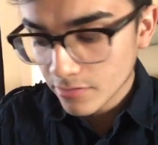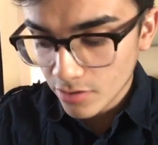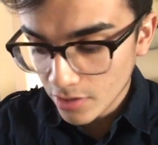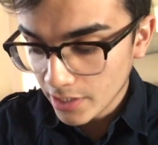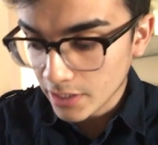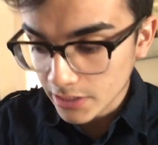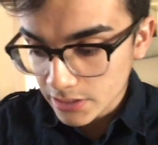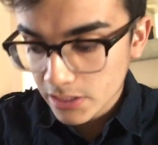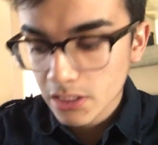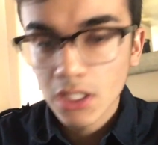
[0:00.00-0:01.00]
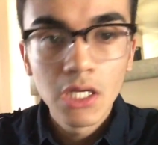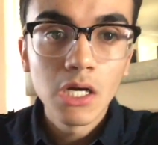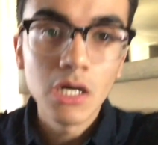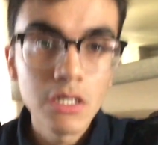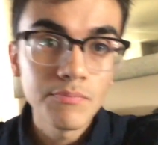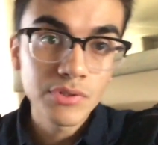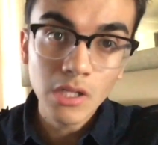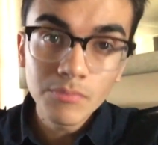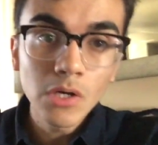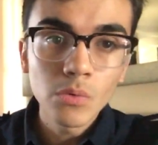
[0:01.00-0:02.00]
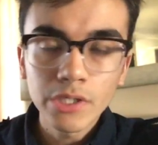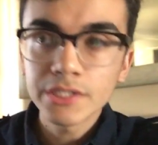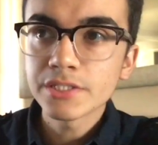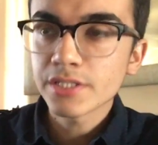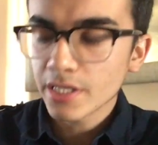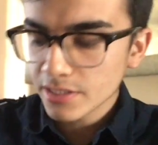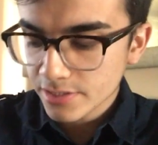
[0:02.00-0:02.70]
Great. Um, but I'm not working today,